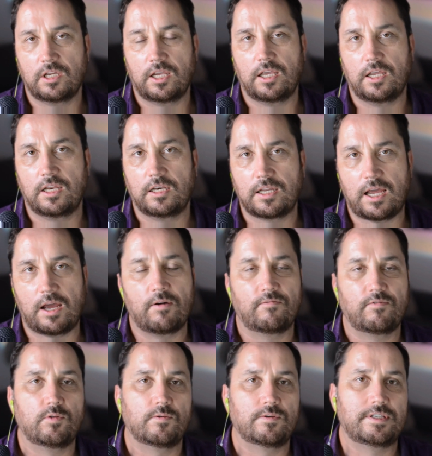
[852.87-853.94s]
and how have
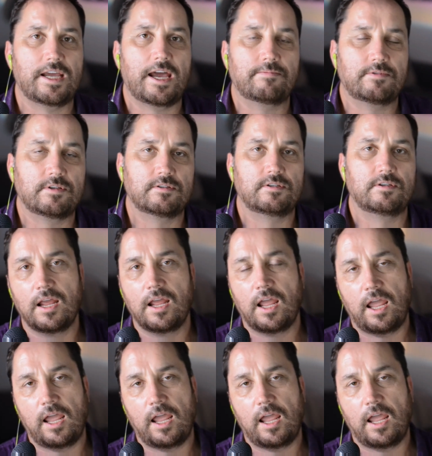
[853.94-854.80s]
you adapted to that,